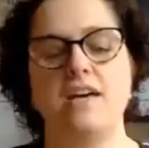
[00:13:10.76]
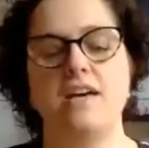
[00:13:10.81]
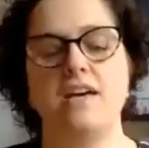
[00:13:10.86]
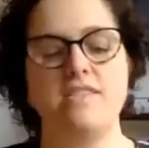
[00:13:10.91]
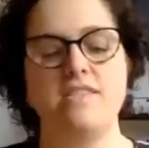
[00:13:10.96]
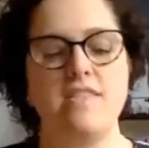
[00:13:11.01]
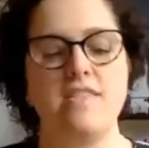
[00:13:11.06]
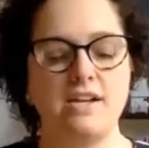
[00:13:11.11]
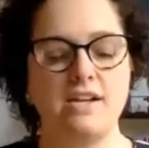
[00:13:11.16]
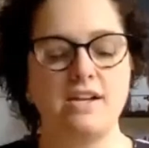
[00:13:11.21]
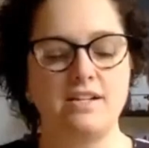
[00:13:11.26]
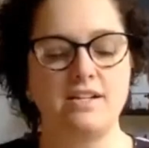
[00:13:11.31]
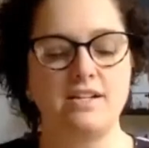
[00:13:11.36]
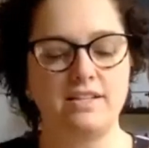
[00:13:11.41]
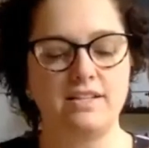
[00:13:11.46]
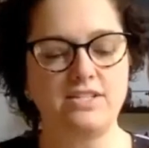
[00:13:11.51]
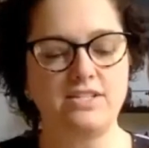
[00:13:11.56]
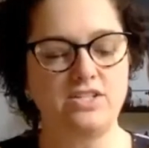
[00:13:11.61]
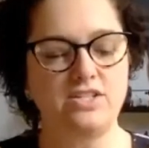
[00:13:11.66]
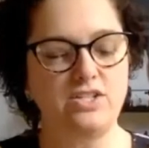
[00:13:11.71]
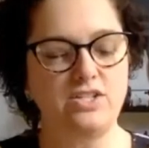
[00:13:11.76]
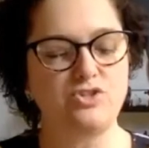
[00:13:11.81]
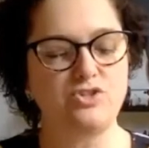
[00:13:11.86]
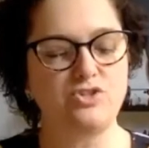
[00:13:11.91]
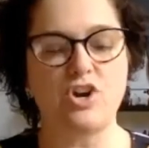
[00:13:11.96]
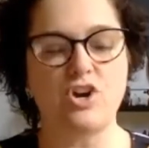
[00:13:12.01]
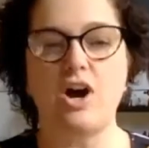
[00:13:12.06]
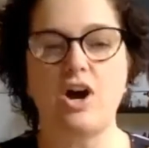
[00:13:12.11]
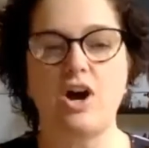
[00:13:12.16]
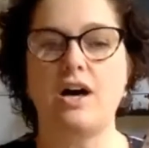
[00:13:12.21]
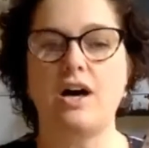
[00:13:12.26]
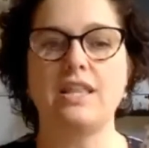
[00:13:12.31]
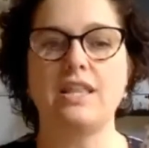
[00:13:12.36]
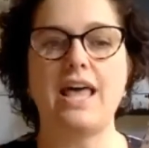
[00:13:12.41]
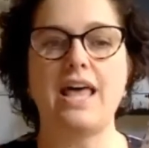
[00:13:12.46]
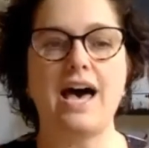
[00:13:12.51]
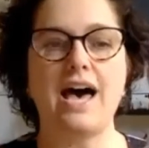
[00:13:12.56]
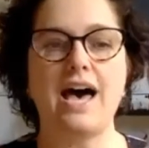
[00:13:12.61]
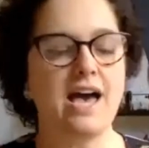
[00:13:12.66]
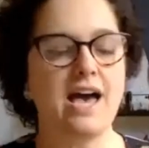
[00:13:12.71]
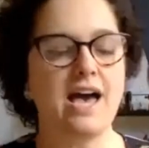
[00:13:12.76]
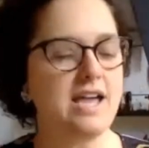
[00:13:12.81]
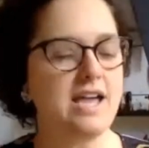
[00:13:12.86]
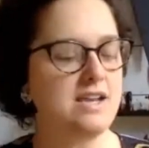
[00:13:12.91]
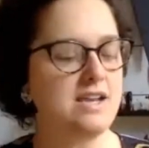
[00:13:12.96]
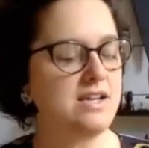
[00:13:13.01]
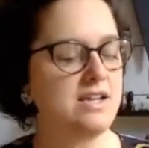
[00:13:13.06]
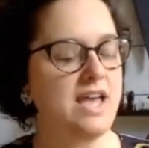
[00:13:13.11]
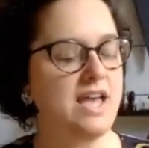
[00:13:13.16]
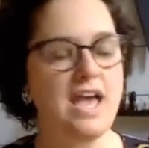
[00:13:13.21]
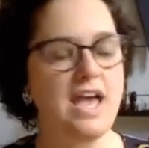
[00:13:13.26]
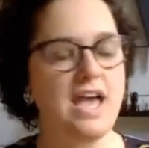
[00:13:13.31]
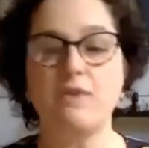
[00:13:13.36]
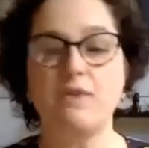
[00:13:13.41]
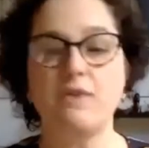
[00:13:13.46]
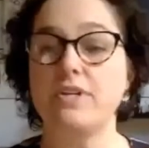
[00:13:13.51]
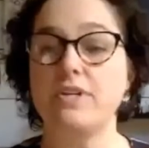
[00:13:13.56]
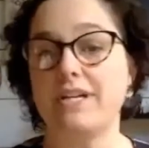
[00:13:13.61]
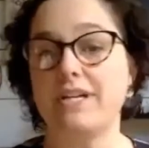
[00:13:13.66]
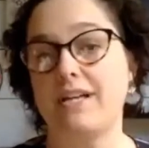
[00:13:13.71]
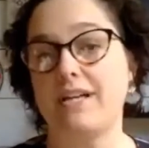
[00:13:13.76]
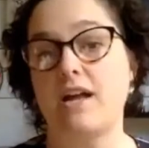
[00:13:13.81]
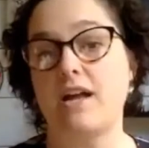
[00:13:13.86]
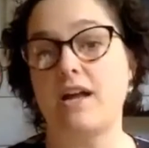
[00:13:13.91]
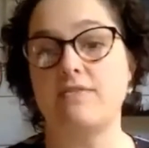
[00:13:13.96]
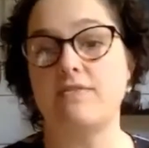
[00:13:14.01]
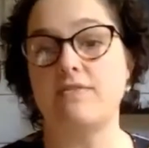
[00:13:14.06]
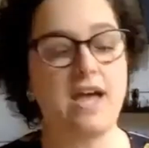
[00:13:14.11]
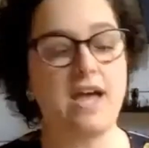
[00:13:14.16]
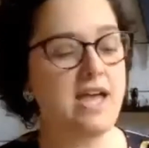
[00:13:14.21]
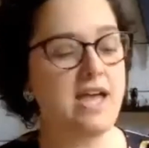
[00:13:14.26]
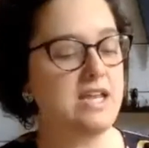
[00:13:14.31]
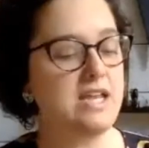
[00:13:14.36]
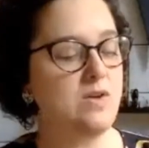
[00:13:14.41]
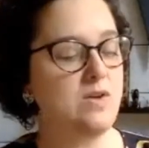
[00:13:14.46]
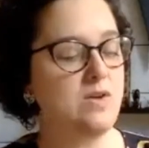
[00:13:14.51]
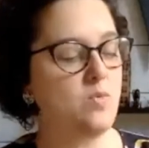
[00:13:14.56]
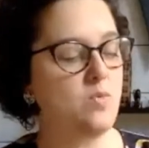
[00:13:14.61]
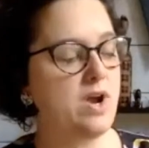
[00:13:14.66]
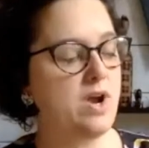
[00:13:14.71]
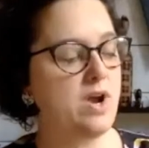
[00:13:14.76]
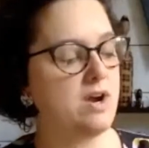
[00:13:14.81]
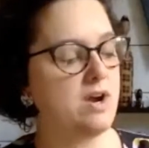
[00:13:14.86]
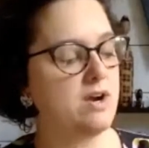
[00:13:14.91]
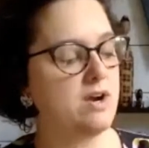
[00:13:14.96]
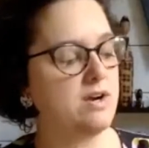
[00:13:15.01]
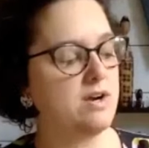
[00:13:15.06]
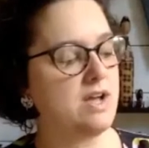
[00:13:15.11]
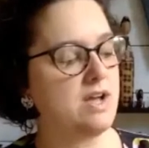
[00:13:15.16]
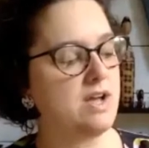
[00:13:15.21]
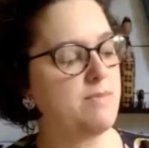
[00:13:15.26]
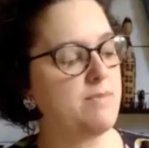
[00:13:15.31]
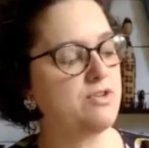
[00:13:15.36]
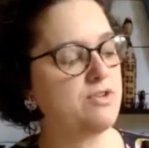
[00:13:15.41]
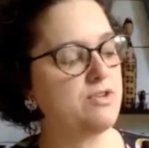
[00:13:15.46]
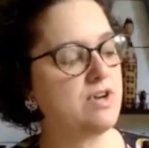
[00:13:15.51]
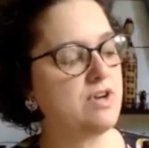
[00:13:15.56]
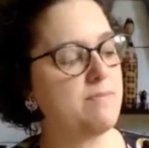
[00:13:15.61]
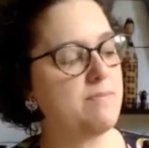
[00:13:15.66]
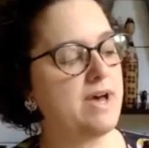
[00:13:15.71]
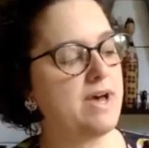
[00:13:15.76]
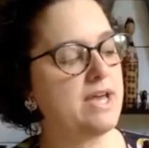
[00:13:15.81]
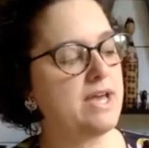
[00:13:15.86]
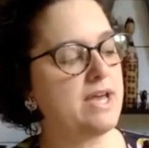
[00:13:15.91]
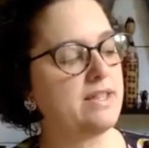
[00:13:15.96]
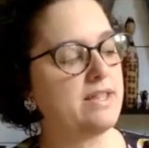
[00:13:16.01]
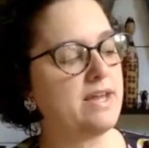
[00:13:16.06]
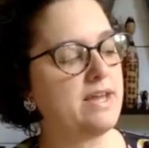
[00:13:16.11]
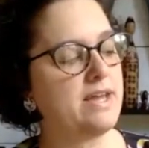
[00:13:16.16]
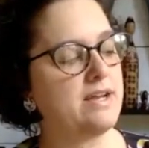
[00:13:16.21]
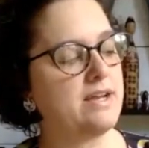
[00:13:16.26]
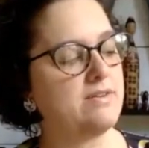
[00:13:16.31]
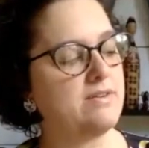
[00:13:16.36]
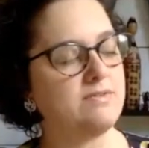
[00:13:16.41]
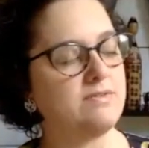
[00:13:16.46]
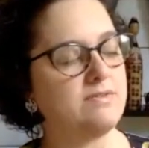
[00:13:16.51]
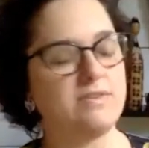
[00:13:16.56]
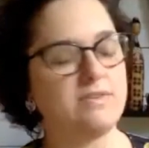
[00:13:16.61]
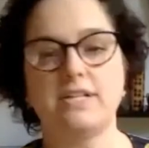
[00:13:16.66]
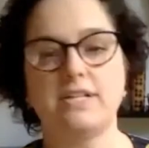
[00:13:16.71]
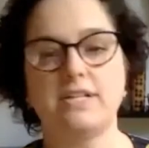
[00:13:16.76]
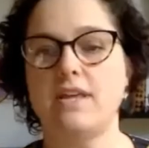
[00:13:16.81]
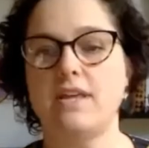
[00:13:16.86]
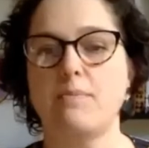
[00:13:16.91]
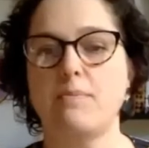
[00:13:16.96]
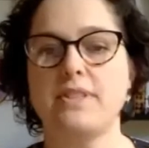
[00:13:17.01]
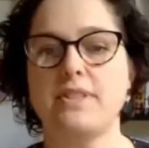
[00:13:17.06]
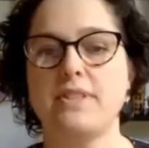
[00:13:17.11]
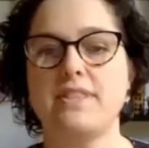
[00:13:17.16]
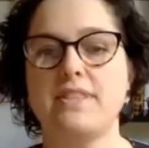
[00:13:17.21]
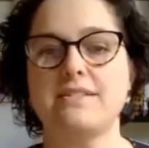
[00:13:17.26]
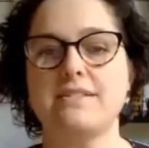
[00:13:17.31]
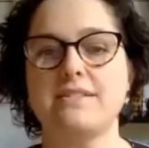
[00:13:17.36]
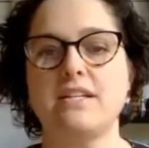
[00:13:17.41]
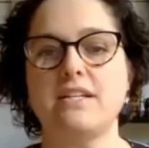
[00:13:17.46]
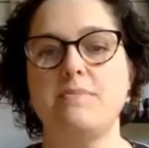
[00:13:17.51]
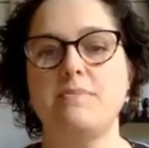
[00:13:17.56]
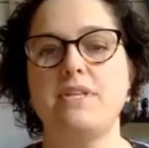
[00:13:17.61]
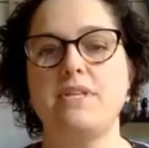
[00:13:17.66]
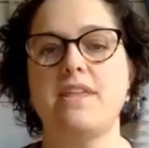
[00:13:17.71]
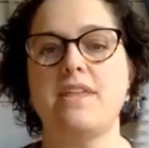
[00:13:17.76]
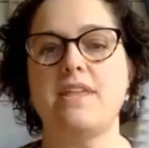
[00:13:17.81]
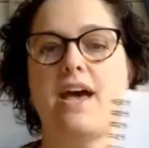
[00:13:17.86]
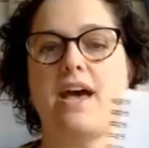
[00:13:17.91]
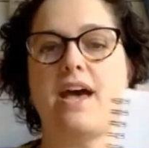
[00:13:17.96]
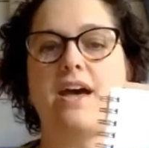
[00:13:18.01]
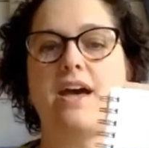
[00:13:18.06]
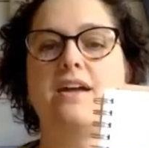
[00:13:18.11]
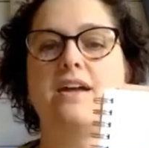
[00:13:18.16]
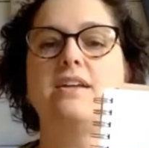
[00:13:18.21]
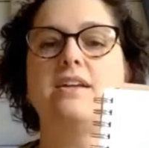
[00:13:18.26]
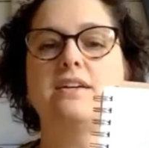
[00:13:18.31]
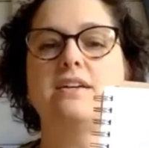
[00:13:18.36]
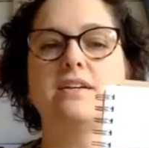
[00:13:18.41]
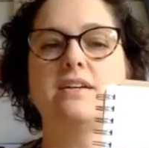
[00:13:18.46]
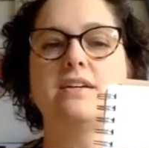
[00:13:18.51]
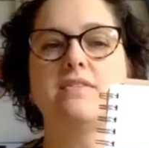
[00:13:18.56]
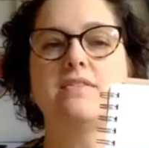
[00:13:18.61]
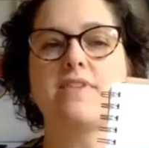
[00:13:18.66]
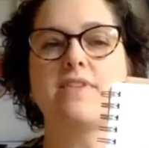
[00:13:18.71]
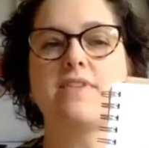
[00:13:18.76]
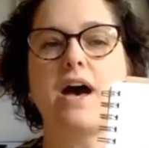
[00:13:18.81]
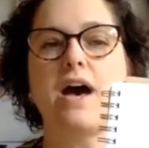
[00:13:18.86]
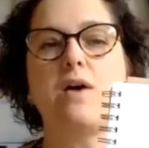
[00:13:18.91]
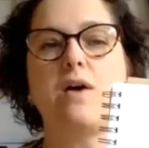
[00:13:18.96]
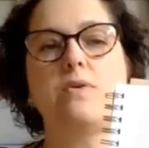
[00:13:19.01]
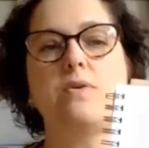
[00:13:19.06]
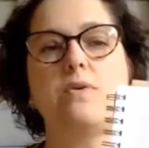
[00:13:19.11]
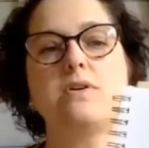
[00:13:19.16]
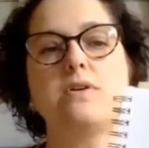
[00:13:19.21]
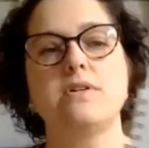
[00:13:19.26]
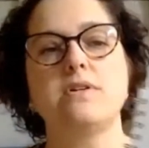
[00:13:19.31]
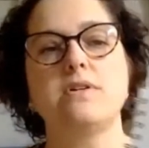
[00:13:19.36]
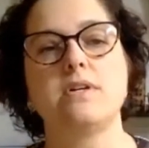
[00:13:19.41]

then let's just draw a line. It really kind of anywhere. I'm gonna draw my line right there, but that's gonna be the head of the owl.